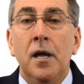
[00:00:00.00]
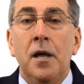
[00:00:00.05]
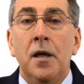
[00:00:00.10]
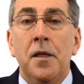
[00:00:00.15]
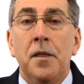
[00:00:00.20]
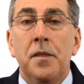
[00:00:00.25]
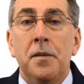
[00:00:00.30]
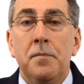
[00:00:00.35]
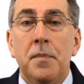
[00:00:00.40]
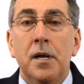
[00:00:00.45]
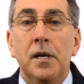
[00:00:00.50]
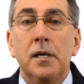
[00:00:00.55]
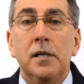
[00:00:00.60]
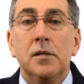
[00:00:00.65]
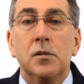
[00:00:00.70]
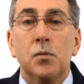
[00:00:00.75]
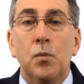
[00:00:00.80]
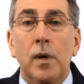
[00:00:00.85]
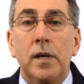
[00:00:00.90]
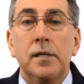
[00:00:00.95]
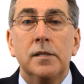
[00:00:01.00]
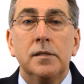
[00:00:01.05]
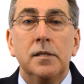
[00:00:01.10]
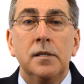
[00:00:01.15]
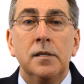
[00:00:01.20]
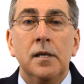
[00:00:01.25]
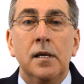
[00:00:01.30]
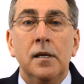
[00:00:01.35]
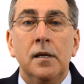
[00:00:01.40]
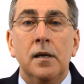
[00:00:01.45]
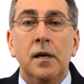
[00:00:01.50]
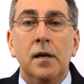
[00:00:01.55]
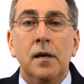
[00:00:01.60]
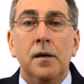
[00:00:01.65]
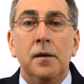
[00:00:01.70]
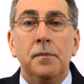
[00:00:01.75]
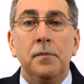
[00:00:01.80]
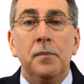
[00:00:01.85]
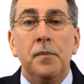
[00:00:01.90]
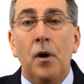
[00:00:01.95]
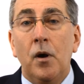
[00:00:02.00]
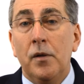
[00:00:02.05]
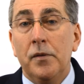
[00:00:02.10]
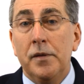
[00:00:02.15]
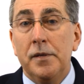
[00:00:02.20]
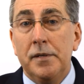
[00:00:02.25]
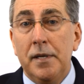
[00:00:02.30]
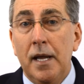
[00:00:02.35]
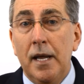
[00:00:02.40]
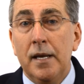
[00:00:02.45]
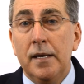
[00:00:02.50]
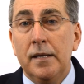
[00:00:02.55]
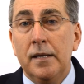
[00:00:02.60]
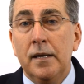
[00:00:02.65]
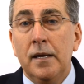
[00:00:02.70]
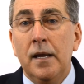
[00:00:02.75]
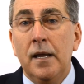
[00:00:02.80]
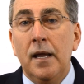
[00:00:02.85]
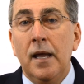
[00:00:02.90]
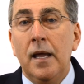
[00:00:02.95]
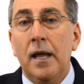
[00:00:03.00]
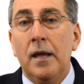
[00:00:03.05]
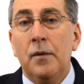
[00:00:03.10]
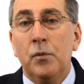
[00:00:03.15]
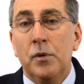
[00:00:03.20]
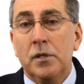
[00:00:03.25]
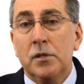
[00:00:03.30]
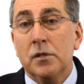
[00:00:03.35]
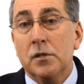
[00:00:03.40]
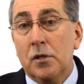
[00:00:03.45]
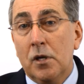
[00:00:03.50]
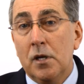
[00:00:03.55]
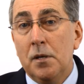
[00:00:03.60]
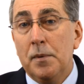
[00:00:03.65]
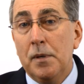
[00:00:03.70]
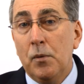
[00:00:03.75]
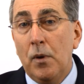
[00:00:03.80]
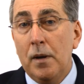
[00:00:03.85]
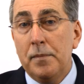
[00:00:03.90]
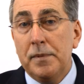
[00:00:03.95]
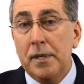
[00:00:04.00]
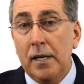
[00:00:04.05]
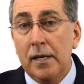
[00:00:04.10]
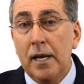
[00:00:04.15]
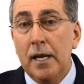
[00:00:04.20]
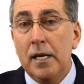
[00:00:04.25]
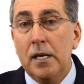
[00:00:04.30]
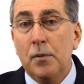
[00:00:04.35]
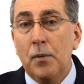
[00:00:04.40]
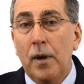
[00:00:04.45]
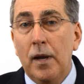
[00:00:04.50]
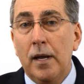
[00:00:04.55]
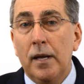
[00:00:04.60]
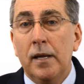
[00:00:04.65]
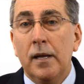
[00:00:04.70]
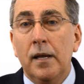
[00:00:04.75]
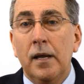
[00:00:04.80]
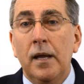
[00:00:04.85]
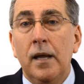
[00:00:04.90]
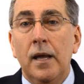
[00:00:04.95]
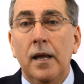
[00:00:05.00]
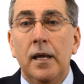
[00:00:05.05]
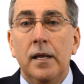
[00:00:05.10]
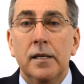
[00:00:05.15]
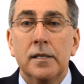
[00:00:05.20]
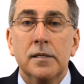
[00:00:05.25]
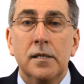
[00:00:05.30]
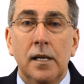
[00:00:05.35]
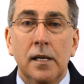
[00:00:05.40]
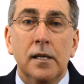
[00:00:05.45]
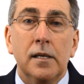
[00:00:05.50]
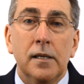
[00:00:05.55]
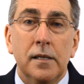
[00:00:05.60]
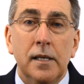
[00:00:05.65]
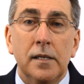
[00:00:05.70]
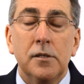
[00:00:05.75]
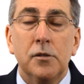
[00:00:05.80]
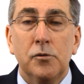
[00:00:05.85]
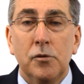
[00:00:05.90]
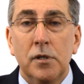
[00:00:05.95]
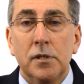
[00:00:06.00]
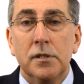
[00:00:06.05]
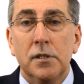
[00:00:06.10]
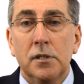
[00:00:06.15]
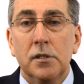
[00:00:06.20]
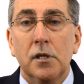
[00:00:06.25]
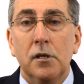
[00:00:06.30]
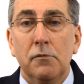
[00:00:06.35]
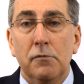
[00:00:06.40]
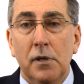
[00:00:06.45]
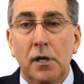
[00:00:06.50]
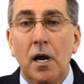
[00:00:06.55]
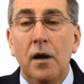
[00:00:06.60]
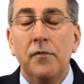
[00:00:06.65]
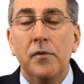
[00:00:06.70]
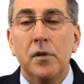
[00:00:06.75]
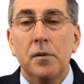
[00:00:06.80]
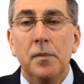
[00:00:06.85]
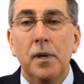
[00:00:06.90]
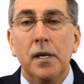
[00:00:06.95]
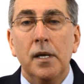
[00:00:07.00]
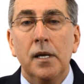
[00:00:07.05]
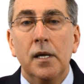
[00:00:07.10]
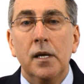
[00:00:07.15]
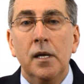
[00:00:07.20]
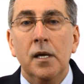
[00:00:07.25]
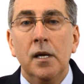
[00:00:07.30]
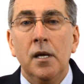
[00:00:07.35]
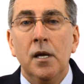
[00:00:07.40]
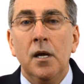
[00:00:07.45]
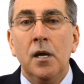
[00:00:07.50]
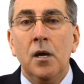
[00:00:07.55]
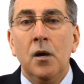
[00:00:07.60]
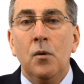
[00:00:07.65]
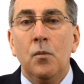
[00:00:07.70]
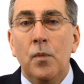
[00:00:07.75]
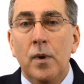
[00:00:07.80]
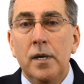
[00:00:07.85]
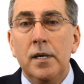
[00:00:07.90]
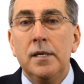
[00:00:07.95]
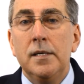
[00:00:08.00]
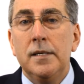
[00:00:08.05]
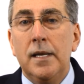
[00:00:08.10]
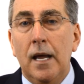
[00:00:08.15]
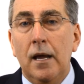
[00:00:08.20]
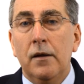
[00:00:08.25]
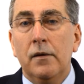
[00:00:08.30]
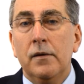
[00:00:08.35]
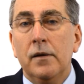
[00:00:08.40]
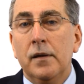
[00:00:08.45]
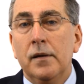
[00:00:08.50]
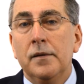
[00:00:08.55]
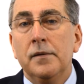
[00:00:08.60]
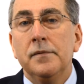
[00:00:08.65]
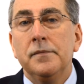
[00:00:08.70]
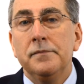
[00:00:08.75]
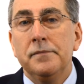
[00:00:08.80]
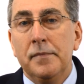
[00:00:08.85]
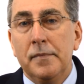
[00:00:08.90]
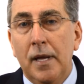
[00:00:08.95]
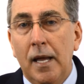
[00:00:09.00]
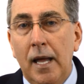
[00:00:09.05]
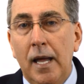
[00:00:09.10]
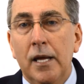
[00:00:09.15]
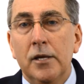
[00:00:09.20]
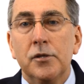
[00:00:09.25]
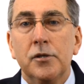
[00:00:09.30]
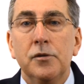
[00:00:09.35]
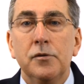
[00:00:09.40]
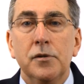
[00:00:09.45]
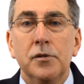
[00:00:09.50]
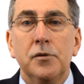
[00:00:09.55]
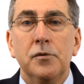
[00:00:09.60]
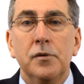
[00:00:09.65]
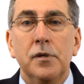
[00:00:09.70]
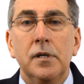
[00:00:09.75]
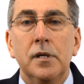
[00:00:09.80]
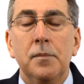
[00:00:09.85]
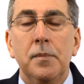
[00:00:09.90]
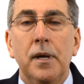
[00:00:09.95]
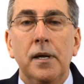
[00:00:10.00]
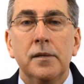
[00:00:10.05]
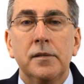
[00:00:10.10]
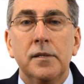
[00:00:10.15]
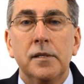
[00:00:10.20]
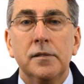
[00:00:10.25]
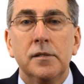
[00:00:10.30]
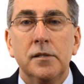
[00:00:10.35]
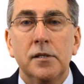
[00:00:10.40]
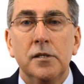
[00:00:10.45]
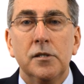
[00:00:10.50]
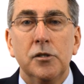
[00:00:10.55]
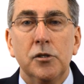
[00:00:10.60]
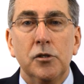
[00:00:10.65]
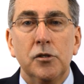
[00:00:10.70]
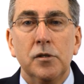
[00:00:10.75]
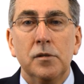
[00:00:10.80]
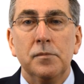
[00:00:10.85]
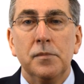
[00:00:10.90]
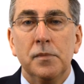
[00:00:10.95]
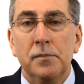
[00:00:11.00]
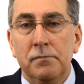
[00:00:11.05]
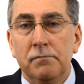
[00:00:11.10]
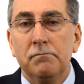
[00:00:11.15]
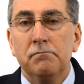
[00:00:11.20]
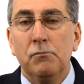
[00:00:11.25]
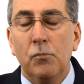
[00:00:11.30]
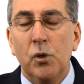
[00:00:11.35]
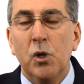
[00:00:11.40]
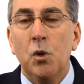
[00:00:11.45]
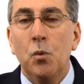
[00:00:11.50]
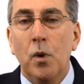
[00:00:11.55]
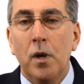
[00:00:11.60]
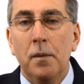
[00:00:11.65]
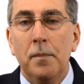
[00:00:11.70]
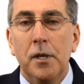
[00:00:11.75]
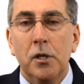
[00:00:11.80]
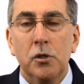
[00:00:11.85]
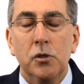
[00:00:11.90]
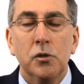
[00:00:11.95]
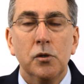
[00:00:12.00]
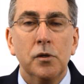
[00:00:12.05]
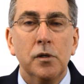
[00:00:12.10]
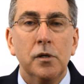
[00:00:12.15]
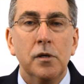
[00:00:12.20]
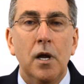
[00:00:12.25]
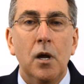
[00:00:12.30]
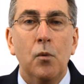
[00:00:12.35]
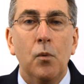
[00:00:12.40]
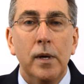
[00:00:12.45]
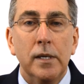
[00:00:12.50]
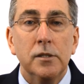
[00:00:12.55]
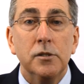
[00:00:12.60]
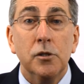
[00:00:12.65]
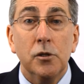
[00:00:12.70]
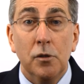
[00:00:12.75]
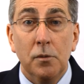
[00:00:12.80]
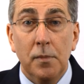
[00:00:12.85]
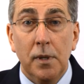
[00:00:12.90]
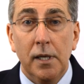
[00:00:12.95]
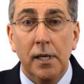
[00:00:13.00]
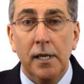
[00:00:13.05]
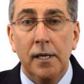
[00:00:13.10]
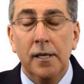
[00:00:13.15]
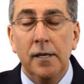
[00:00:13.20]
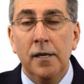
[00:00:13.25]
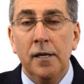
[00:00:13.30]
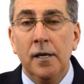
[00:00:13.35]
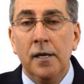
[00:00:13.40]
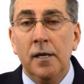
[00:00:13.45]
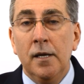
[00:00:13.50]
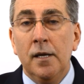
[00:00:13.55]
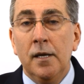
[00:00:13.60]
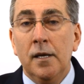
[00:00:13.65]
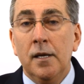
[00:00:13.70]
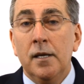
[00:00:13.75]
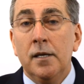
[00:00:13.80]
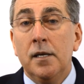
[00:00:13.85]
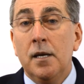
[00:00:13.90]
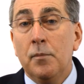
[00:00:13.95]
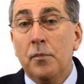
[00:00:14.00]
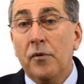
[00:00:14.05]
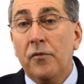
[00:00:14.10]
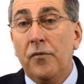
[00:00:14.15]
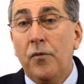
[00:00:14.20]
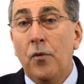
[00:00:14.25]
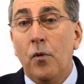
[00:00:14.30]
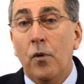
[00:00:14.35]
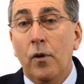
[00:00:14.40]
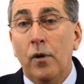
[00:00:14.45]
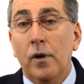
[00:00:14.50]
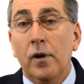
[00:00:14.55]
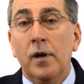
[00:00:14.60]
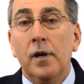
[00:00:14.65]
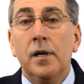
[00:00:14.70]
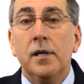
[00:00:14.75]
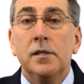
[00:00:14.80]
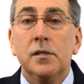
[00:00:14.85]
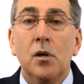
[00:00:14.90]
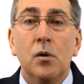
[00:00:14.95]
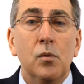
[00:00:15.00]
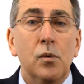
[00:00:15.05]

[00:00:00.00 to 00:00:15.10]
The money is wasted on the debt, which is going to be wiped out anyway, and it's likely that the trustee is going to recover the money. When in doubt, ask your attorney about such a decision when you want to make sure you're not wasting your money. Number 4, don't